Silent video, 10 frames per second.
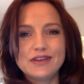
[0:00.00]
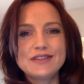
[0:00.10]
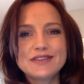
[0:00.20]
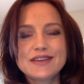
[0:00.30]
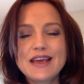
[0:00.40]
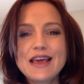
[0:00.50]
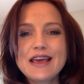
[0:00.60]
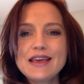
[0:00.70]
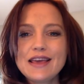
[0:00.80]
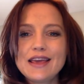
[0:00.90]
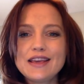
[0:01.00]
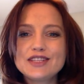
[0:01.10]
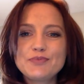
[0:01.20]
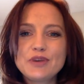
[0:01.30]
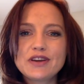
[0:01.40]
this
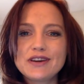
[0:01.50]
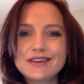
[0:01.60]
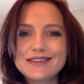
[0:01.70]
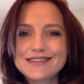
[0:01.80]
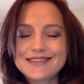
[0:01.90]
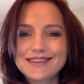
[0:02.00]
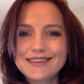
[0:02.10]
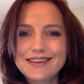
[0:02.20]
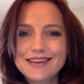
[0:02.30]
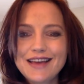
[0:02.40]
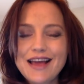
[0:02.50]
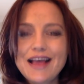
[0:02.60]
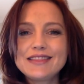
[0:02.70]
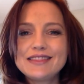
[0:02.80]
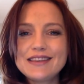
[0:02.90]
is because
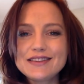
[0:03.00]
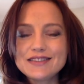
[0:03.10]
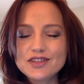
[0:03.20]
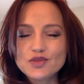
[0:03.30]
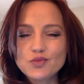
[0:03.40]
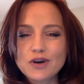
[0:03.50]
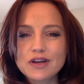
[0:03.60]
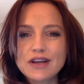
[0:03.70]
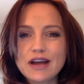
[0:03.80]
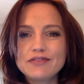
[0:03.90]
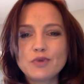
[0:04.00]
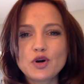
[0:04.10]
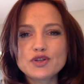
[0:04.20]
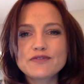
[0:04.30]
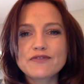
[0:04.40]
this is one of the
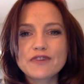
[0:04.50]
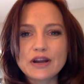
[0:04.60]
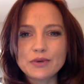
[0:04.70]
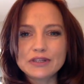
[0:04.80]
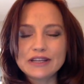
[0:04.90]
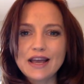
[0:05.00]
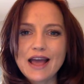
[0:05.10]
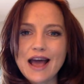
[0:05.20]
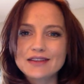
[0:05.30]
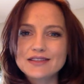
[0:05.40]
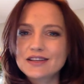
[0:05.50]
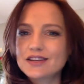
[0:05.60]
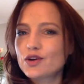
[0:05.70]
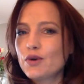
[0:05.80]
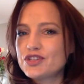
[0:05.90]
most frequently
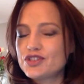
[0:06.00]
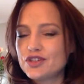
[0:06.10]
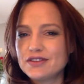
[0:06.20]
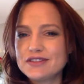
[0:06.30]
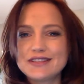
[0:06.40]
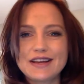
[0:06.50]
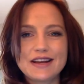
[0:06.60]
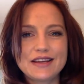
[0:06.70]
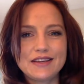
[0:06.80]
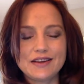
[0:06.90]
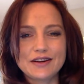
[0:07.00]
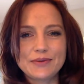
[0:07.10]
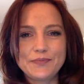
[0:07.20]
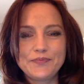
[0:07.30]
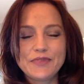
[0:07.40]
asked questions that I
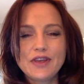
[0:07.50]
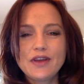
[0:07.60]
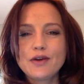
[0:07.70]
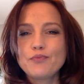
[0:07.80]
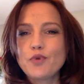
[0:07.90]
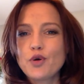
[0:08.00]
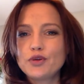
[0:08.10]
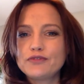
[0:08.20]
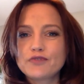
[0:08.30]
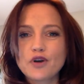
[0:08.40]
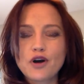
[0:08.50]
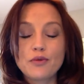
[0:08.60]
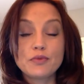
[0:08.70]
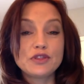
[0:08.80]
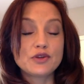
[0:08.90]
hear, both
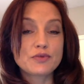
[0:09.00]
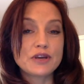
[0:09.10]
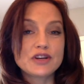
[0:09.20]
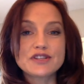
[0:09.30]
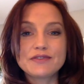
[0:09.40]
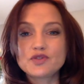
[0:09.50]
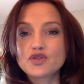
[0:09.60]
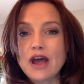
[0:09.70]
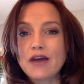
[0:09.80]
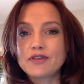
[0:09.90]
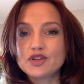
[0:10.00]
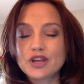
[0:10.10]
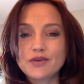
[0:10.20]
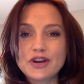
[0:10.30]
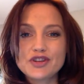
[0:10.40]
from the readers of Traffic
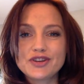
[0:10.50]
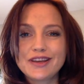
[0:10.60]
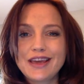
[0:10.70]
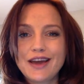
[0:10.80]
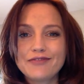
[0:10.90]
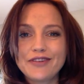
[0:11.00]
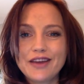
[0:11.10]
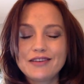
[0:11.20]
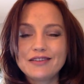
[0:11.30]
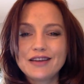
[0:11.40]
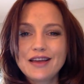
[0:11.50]
Generation Cafe,